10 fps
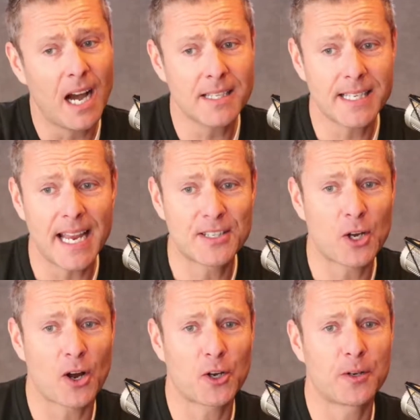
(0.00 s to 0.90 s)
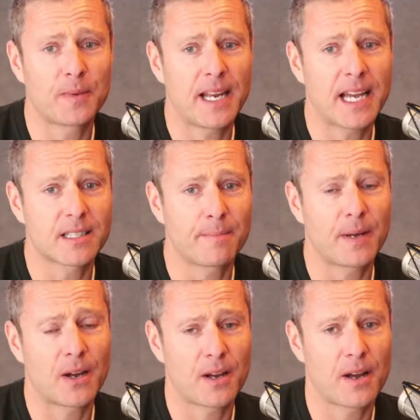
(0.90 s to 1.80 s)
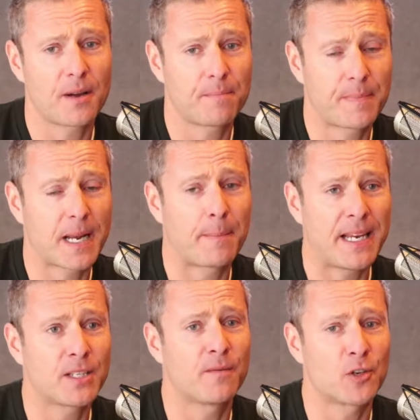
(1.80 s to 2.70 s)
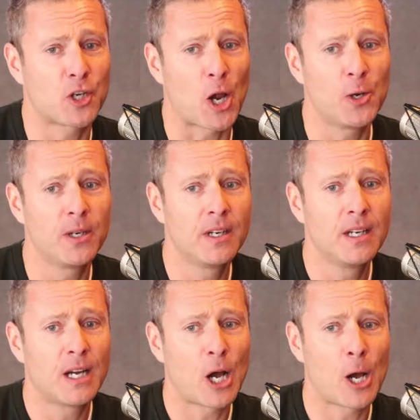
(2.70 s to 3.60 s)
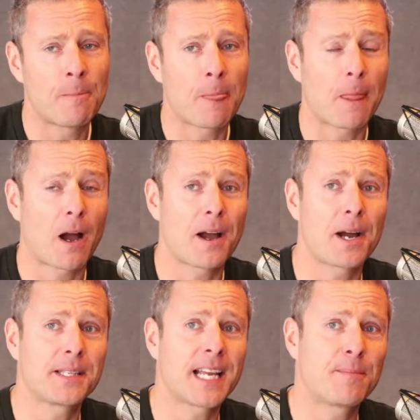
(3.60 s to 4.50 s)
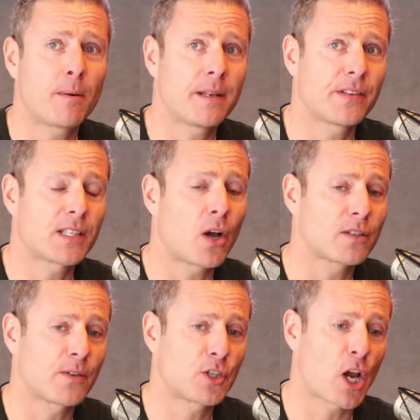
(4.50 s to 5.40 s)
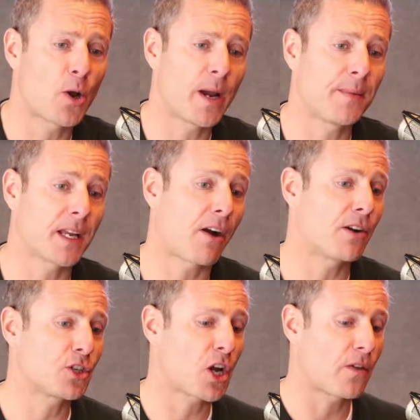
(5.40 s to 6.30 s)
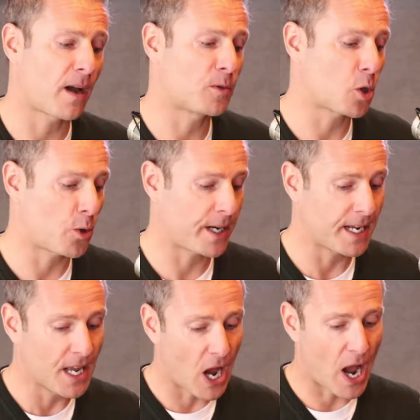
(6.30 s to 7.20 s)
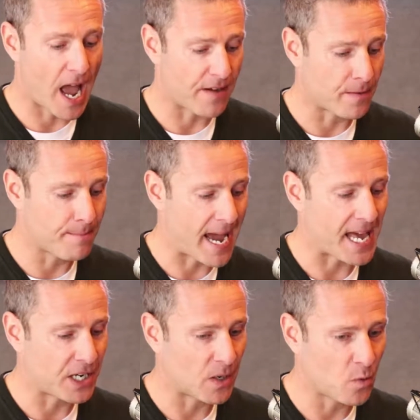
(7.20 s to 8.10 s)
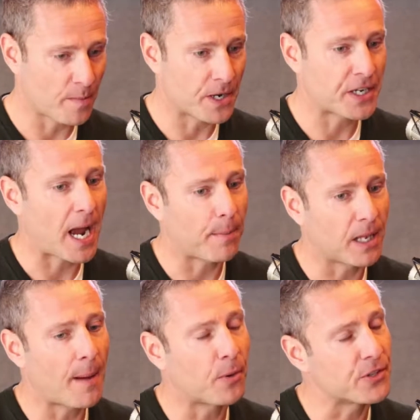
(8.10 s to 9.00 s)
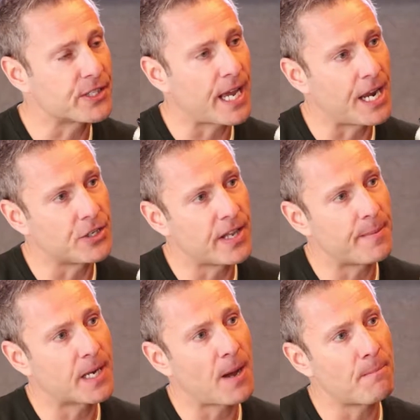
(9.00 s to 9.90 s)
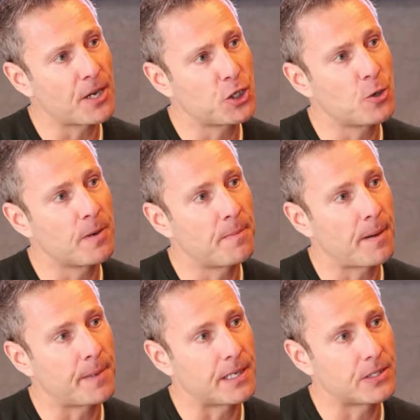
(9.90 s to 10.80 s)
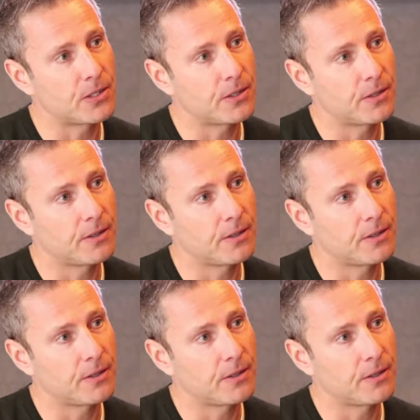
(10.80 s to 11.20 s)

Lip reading: I'd say he has a big piece of the show. I'd say probably the stars of the show. In the current show that I'm touring, I have a man and a woman couple up on stage, and they become my human puppets.